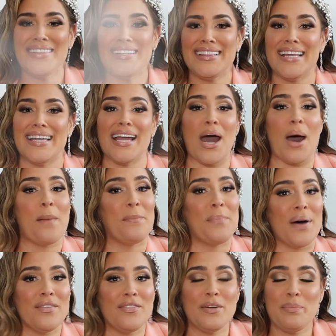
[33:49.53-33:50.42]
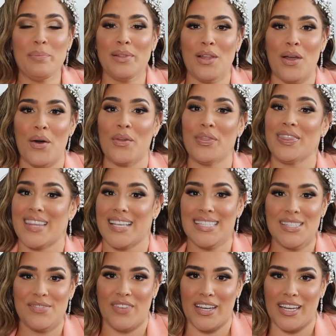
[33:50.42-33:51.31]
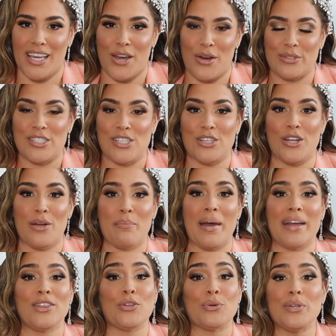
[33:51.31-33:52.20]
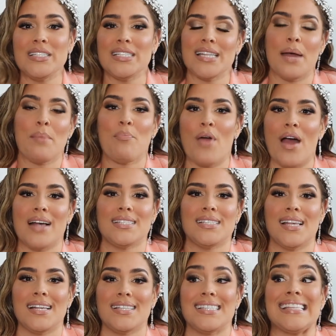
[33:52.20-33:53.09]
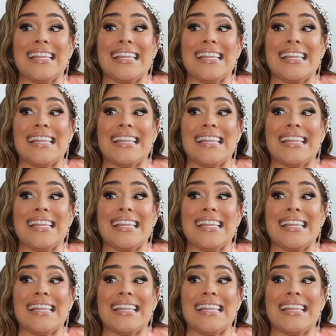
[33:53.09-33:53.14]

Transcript: the link above or below this video to learn my three-step process,